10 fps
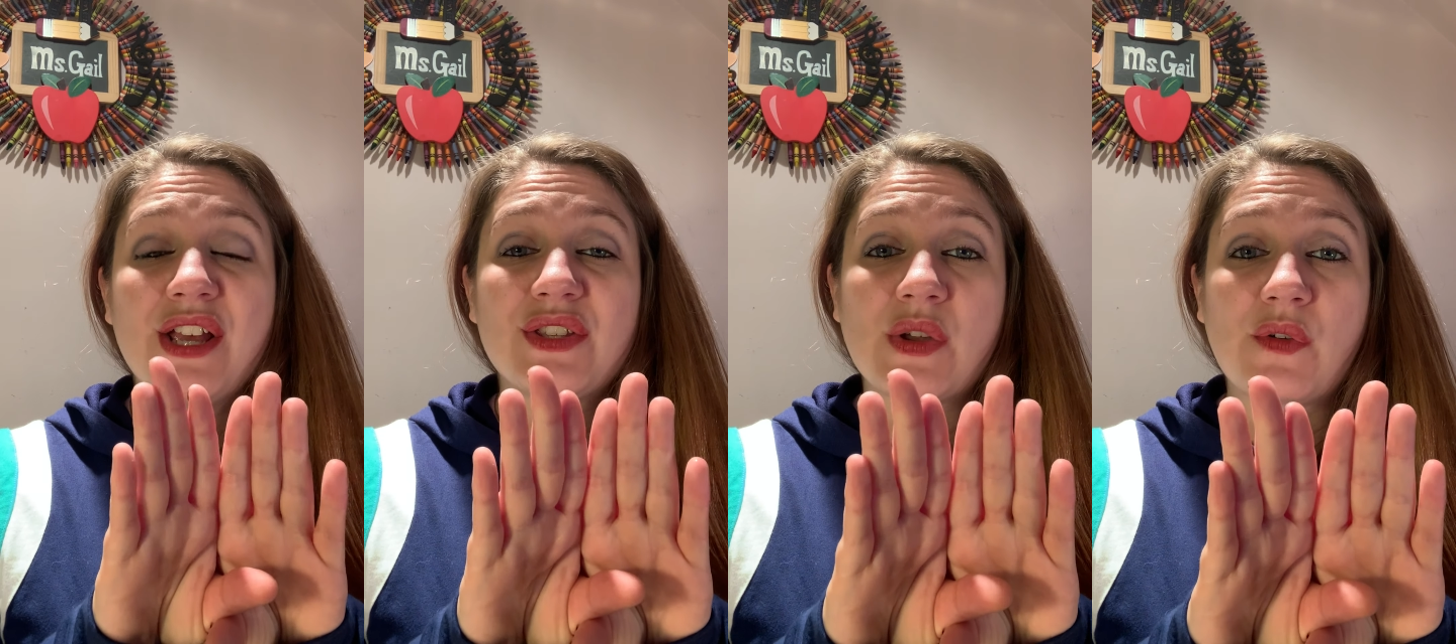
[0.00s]

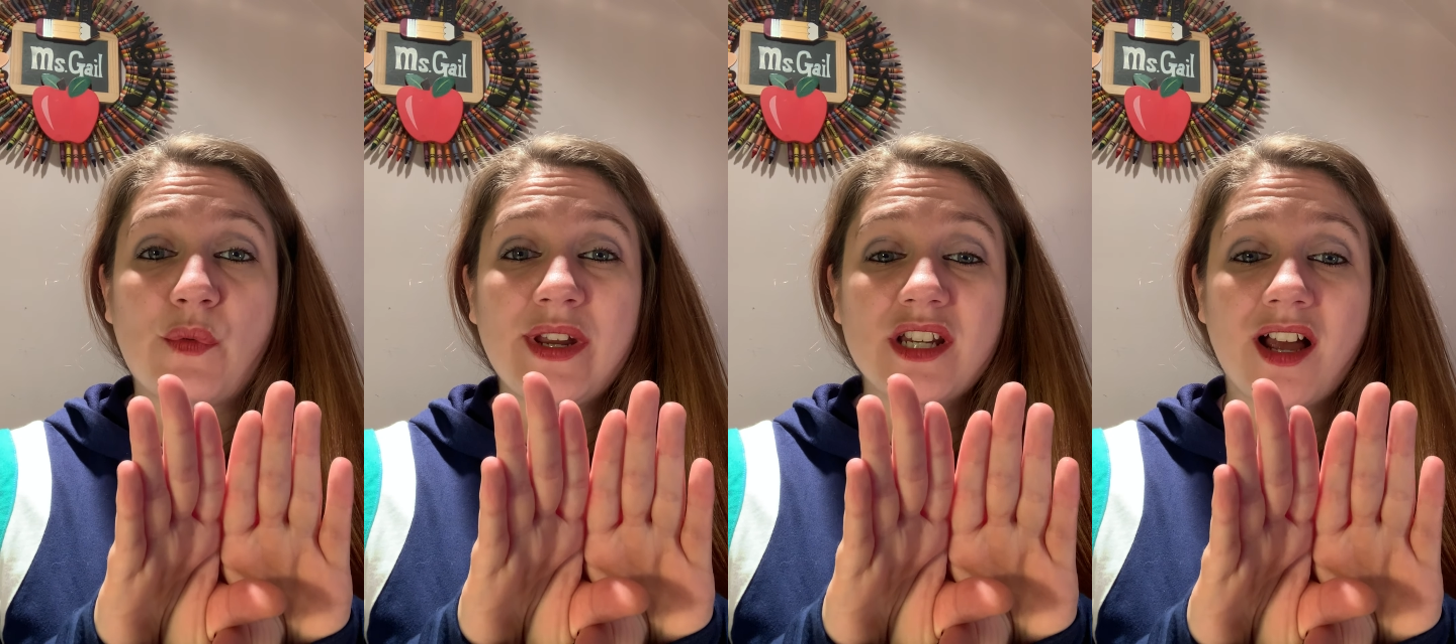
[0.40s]
So if
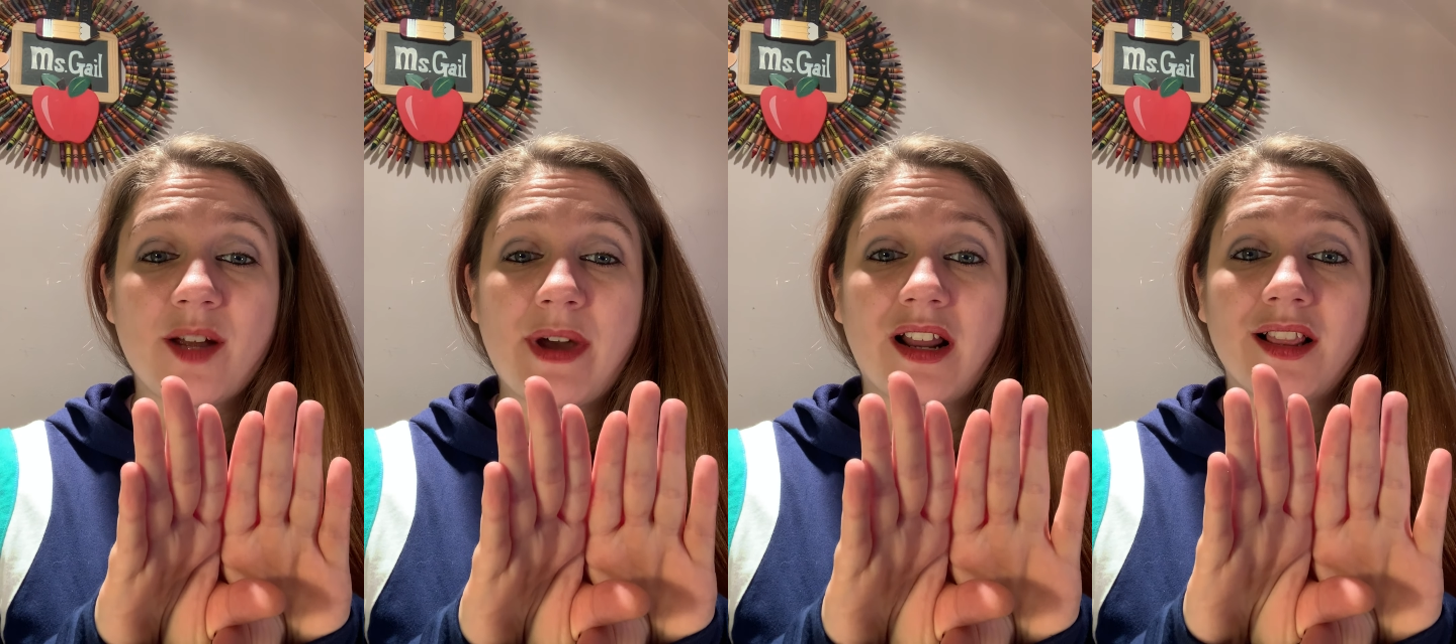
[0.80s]
we talk
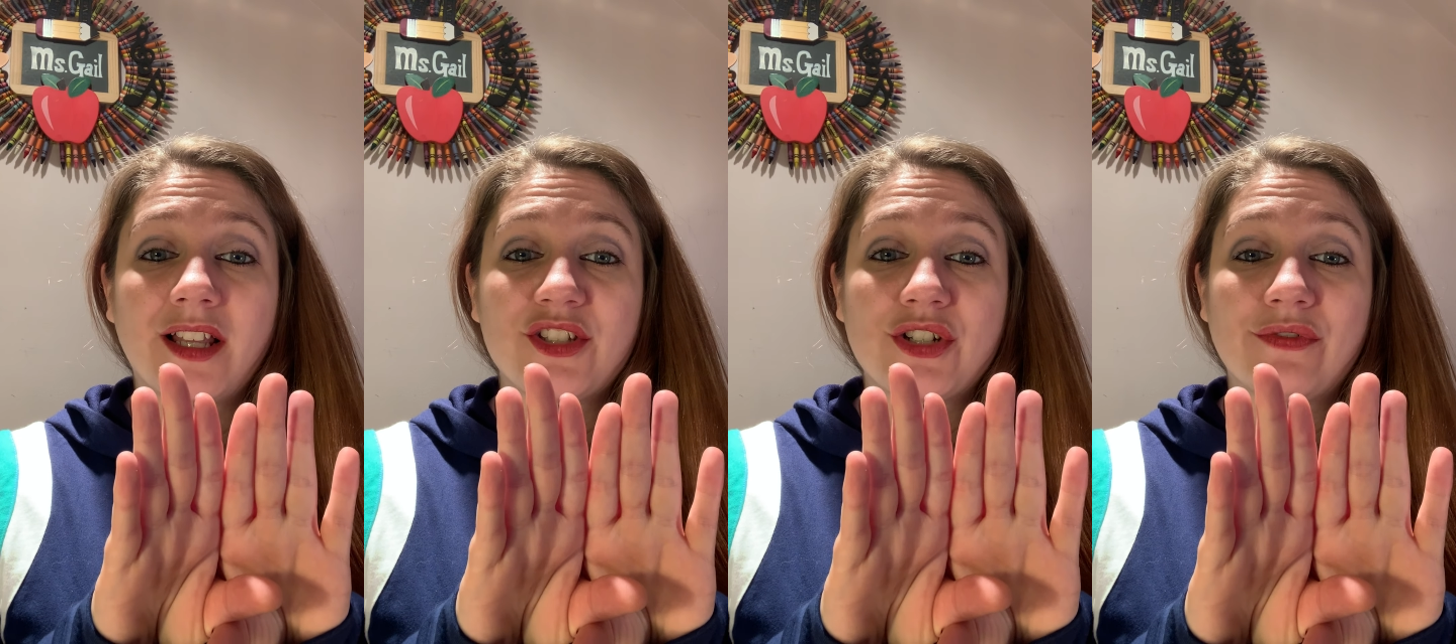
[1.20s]
about a
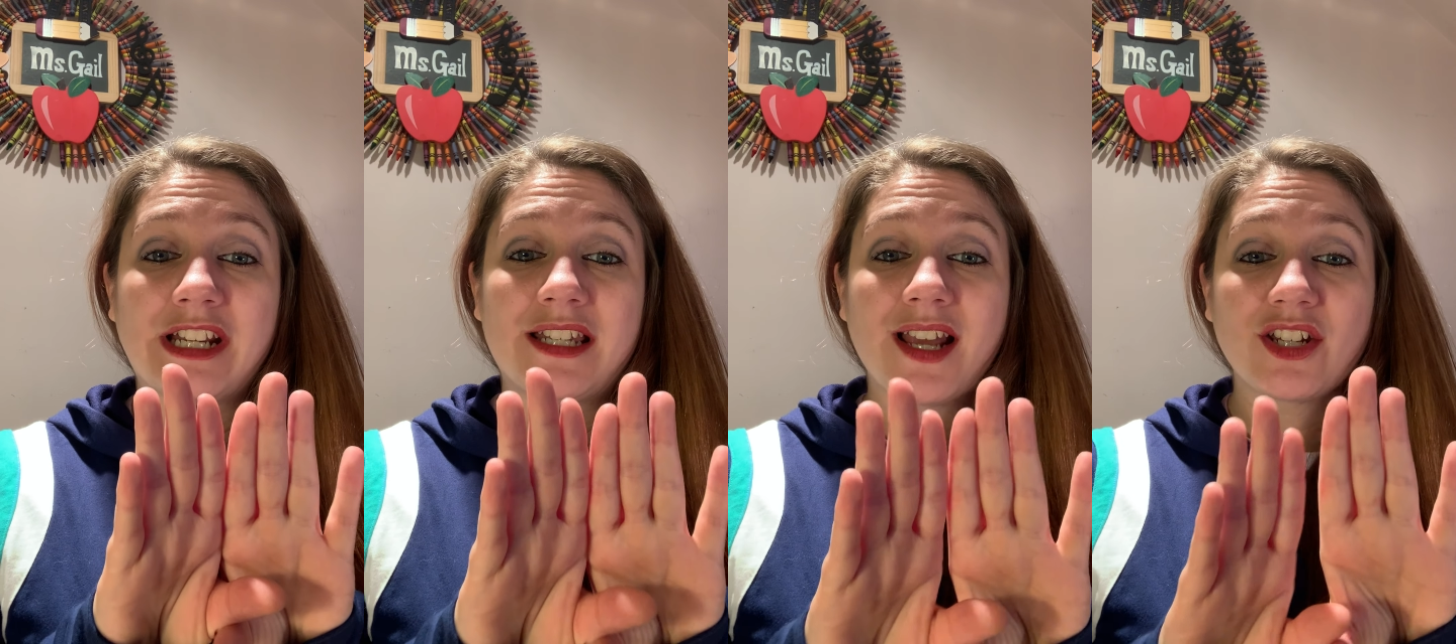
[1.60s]
cluster
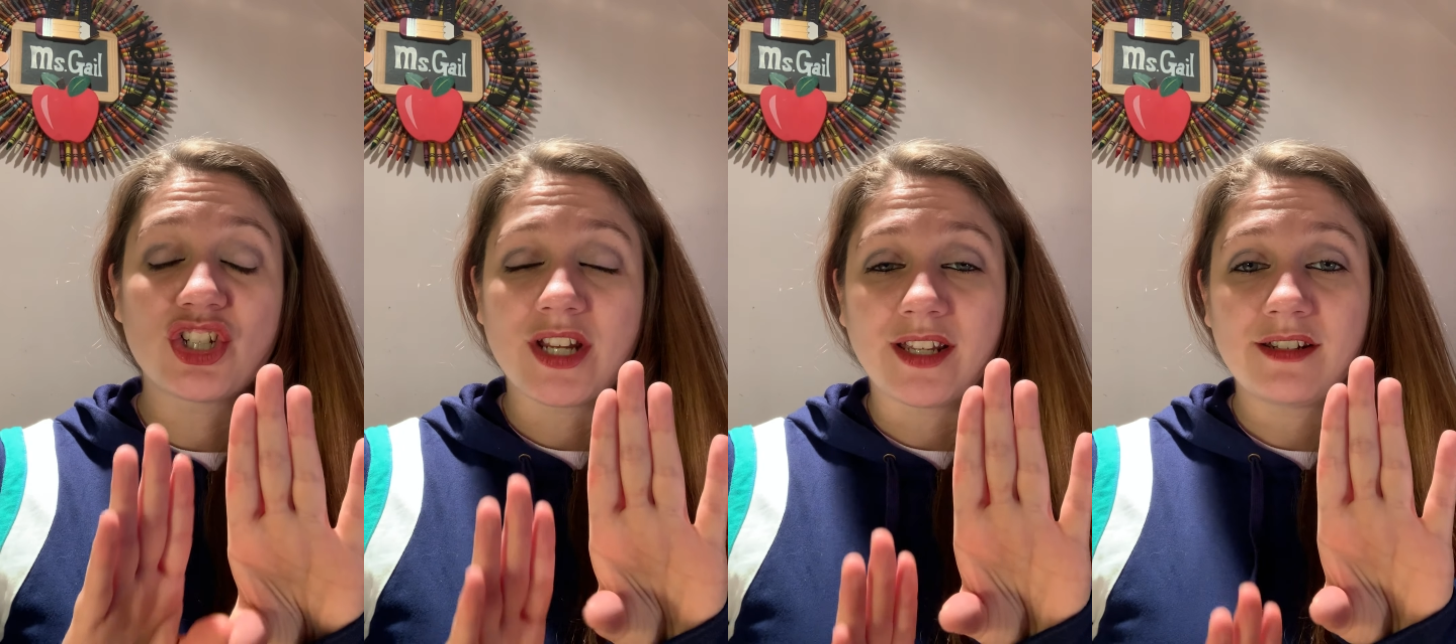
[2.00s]

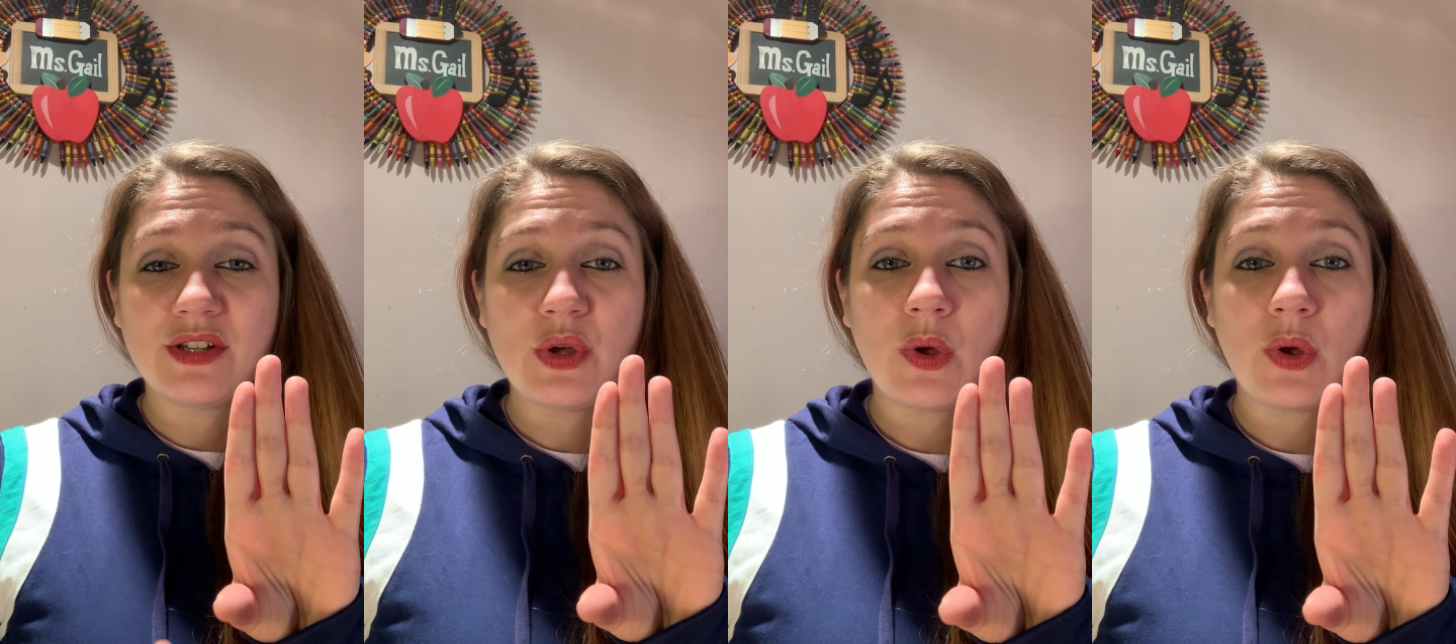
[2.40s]
reduction,